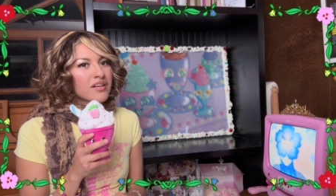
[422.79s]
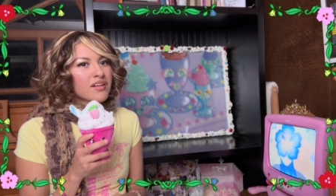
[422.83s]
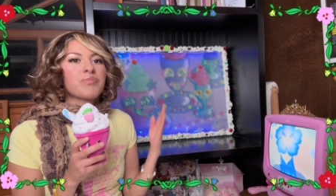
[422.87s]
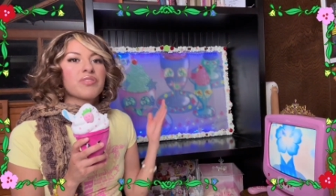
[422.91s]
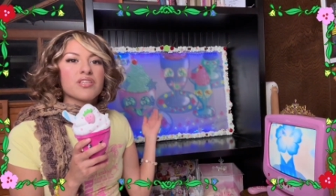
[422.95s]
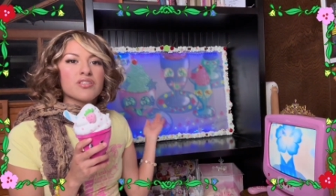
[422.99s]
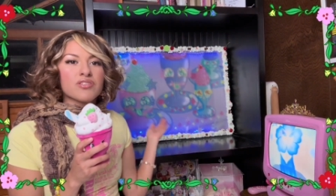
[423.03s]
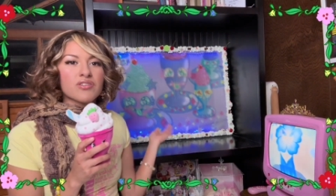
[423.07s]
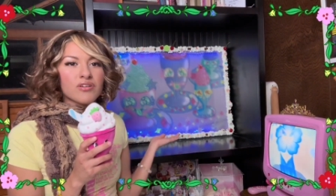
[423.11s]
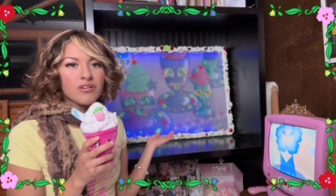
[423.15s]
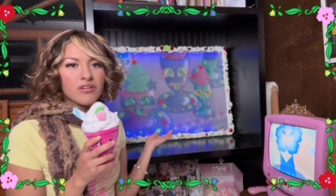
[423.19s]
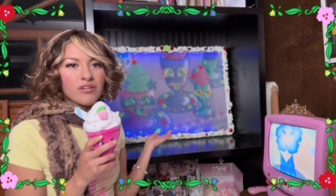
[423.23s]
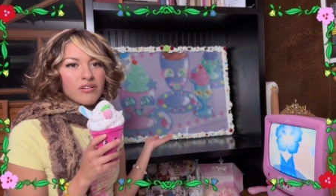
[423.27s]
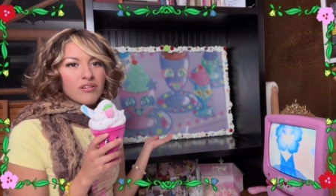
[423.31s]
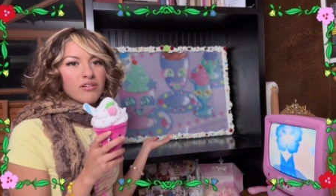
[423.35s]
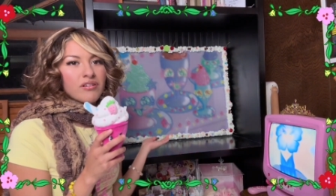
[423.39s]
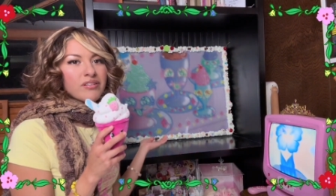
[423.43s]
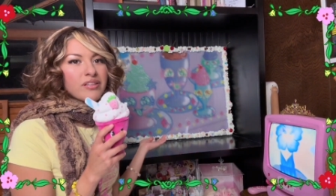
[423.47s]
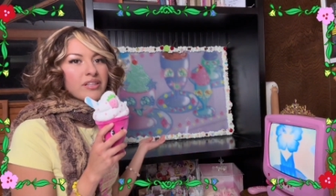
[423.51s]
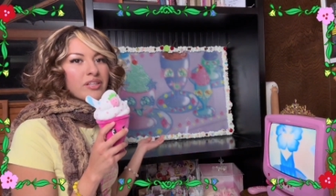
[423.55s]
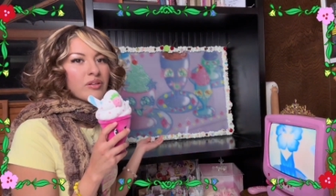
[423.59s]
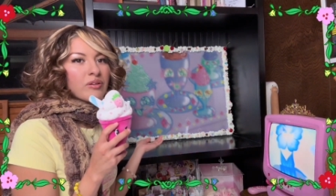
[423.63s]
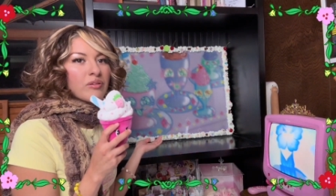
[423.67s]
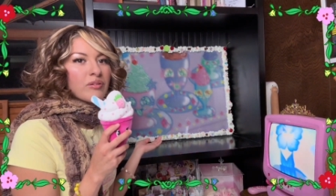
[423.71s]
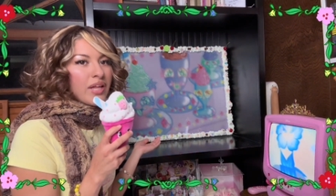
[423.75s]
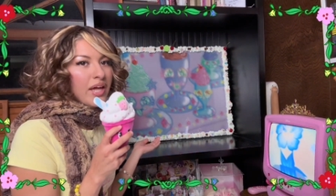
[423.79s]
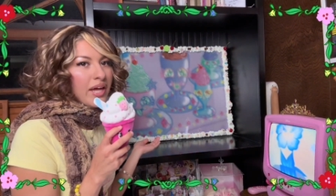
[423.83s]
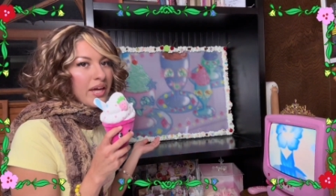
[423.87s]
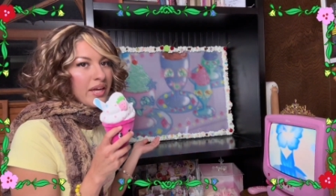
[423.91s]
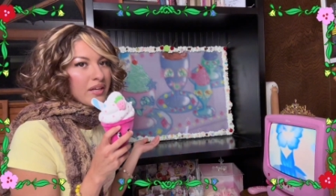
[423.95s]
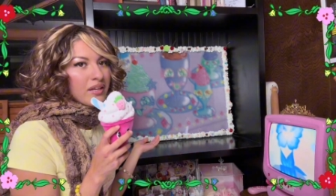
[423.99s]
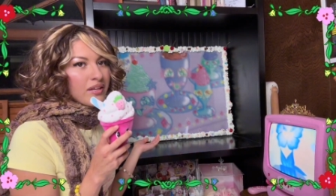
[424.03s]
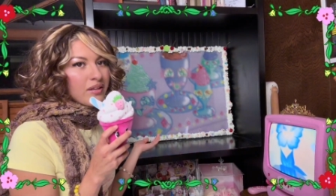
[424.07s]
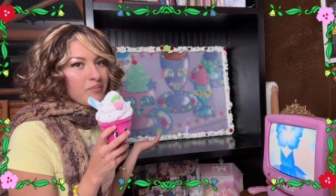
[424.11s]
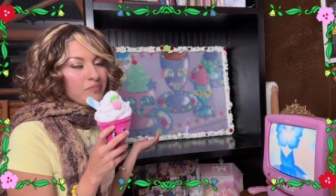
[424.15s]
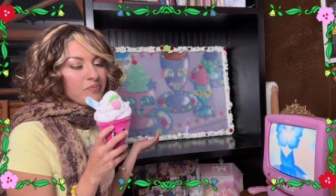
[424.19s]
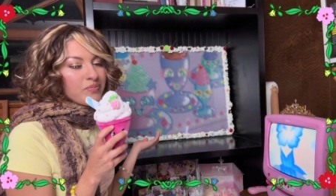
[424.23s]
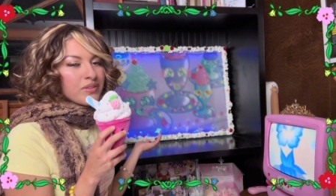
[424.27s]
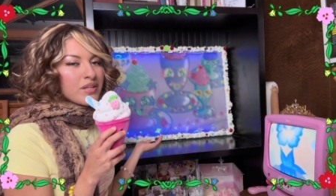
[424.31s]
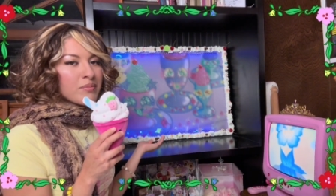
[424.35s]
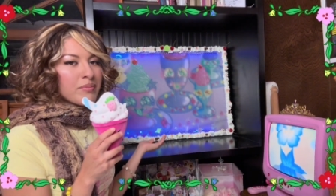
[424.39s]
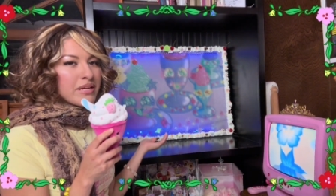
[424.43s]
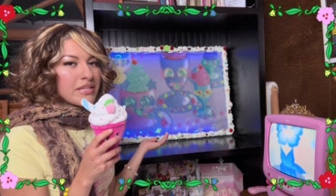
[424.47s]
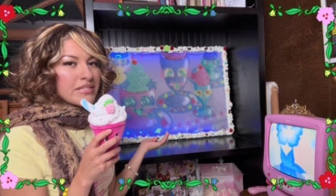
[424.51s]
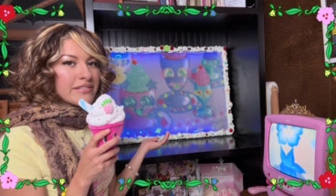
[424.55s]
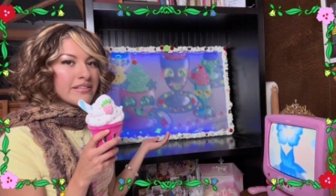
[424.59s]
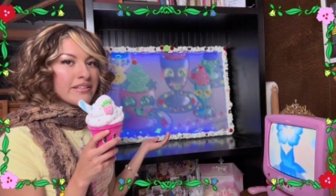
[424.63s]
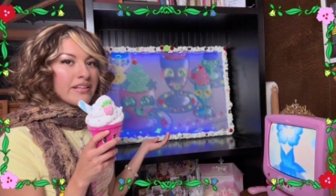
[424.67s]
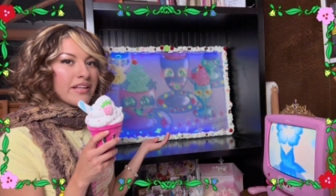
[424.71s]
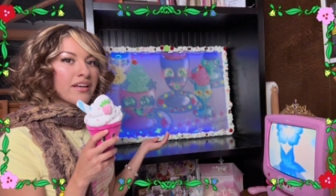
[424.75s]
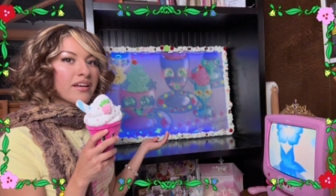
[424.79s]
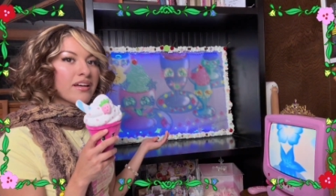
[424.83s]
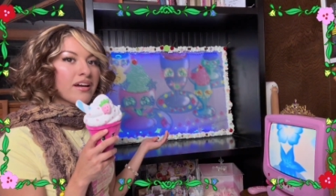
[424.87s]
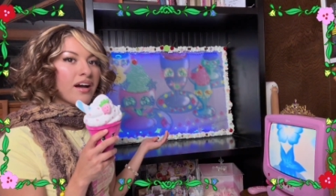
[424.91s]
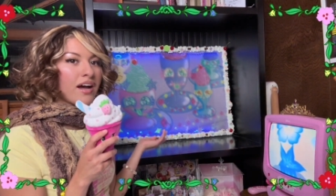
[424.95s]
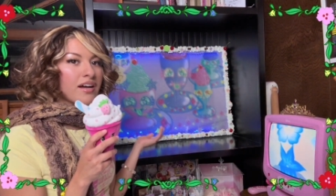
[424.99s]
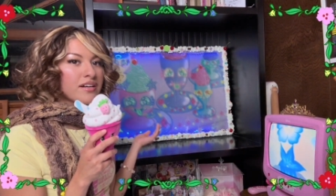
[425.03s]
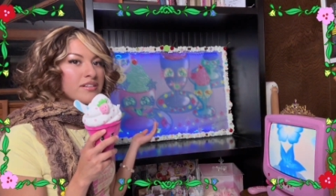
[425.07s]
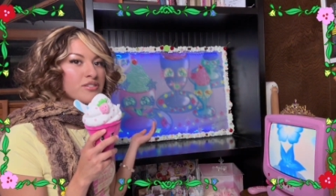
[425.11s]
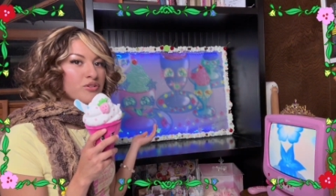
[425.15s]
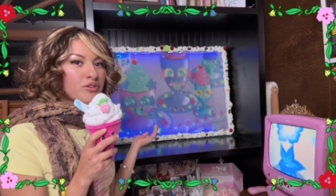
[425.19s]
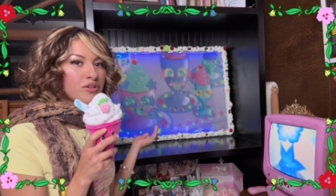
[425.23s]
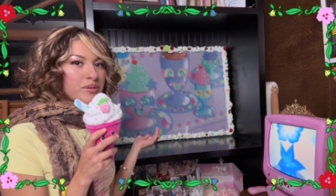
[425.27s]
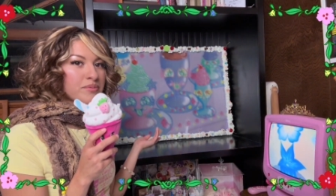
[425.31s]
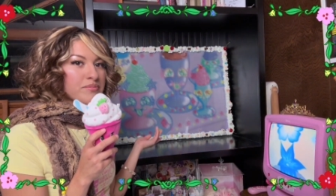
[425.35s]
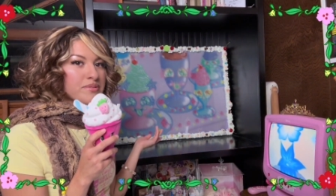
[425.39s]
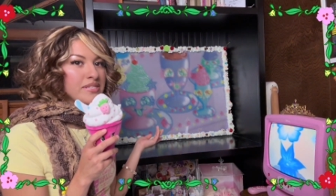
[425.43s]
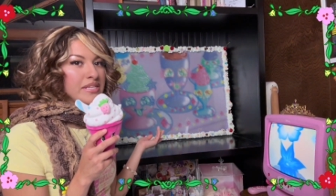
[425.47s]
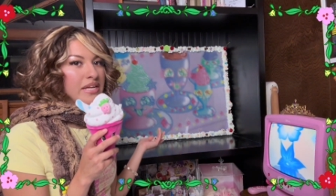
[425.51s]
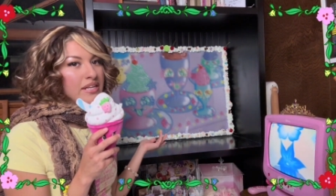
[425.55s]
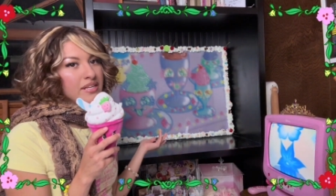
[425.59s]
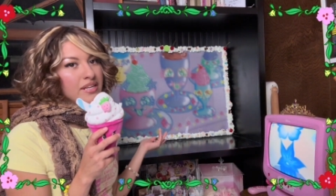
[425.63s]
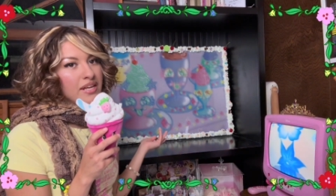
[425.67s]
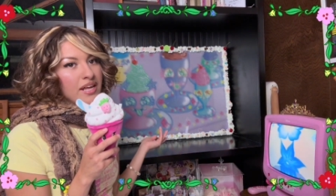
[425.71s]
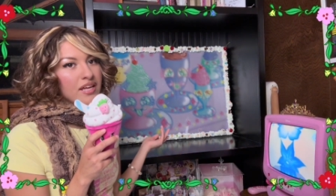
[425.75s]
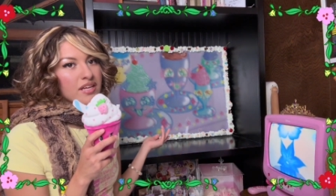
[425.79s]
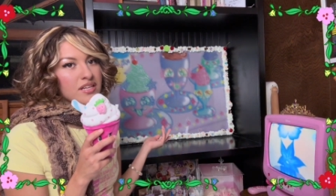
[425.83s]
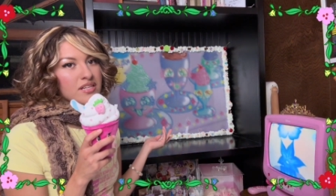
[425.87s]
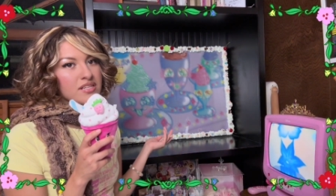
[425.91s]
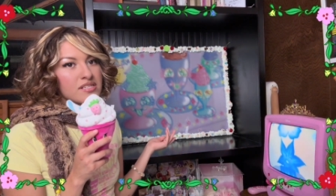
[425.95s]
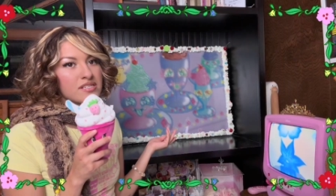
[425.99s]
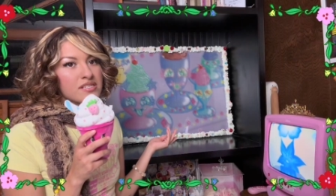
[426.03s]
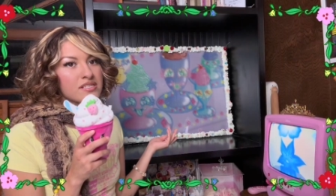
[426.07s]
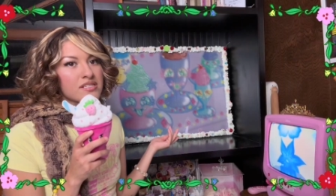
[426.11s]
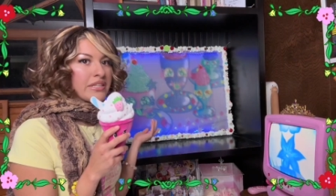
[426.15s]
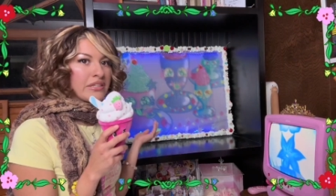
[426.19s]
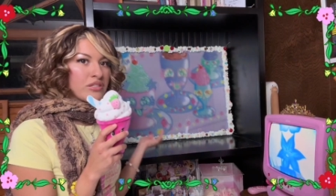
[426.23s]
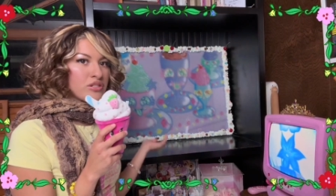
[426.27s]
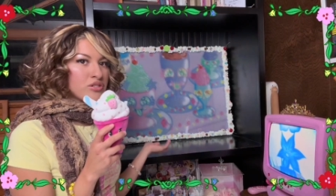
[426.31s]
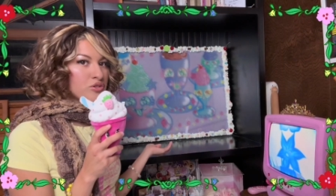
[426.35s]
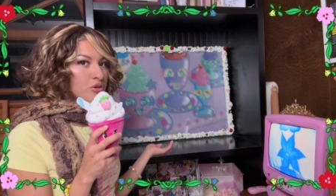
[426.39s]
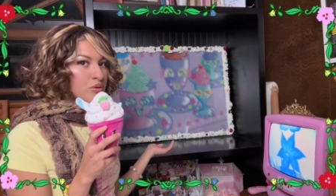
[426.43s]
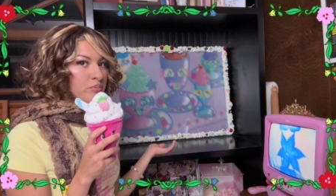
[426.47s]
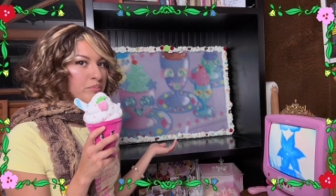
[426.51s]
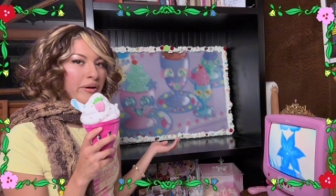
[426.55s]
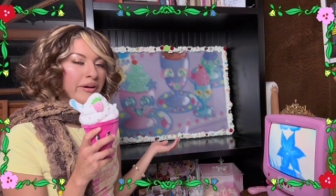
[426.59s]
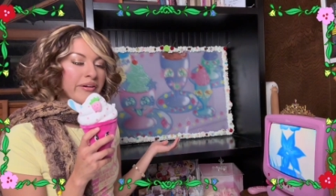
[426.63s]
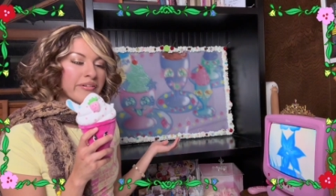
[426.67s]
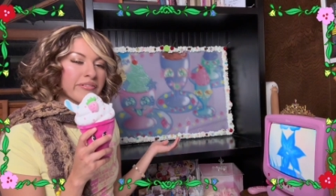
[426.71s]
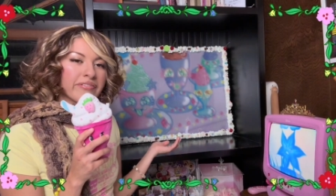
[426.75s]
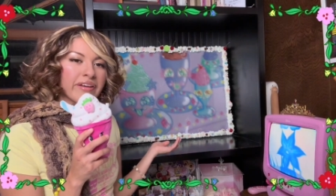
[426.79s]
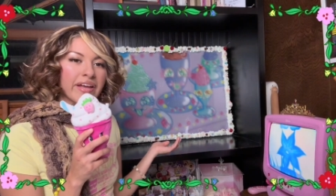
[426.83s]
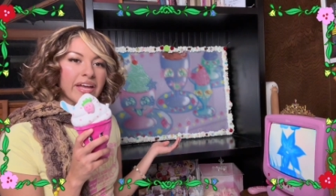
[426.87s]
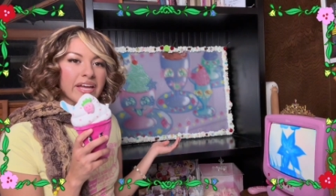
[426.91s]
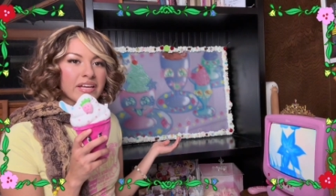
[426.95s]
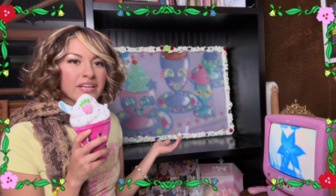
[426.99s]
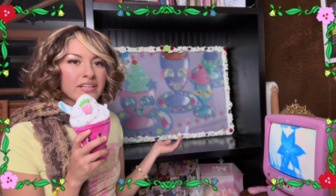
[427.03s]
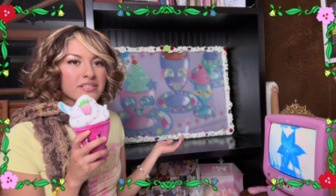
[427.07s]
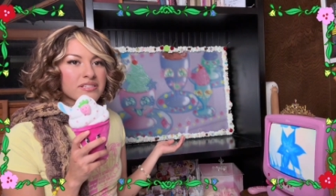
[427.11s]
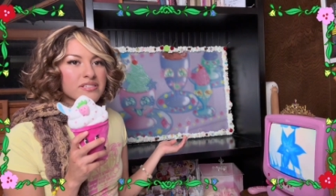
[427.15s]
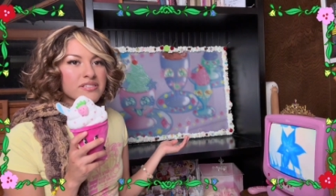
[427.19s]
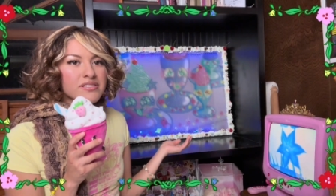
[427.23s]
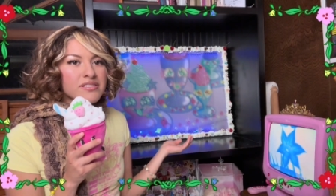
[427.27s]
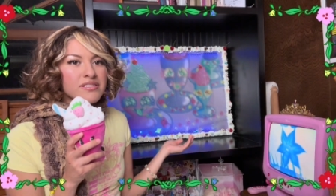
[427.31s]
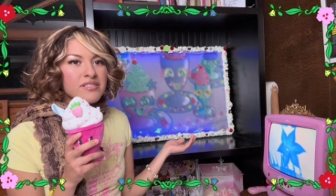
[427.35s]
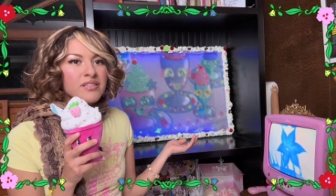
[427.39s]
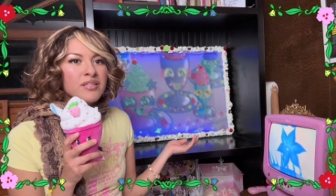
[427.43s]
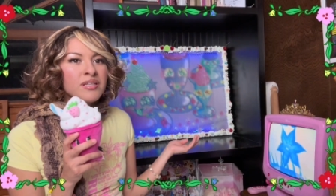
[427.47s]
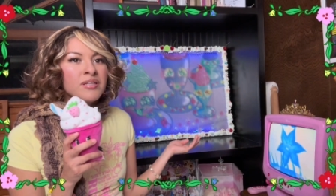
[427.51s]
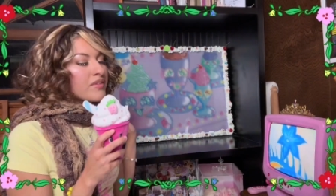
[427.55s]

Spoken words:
These are all little like, they're basically like ice cream sundaes, dessert parfaits,